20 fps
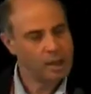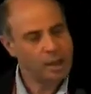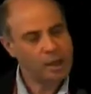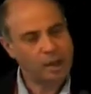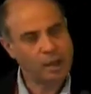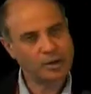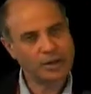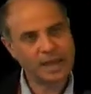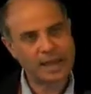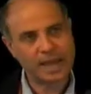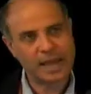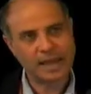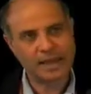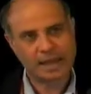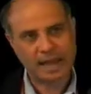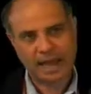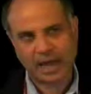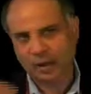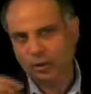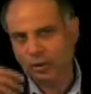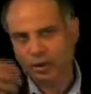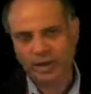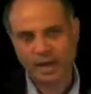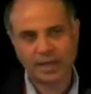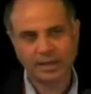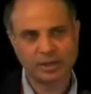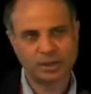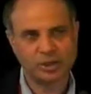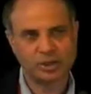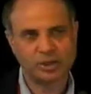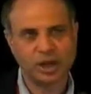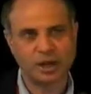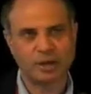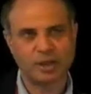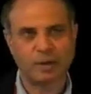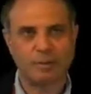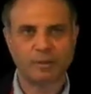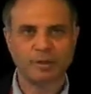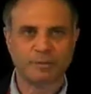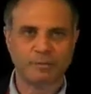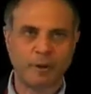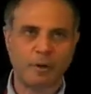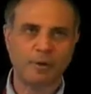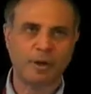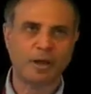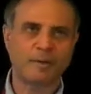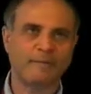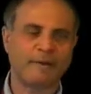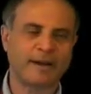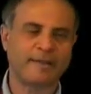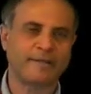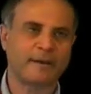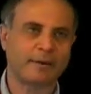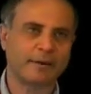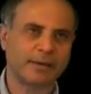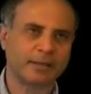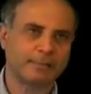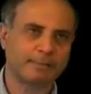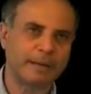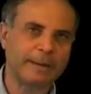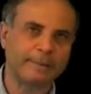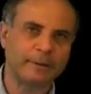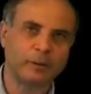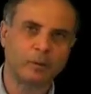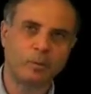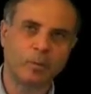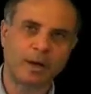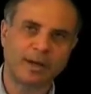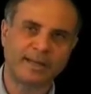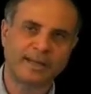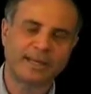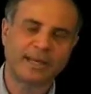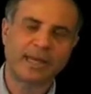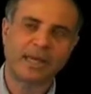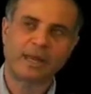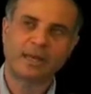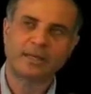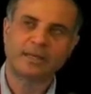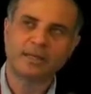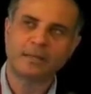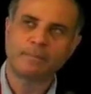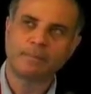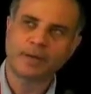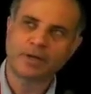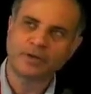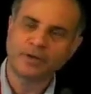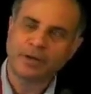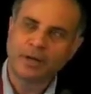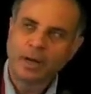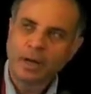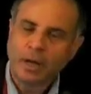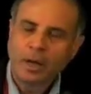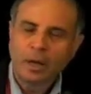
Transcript: Okay, and they had all kinds of junk that were thrown in by various people who wanted to get into the mission.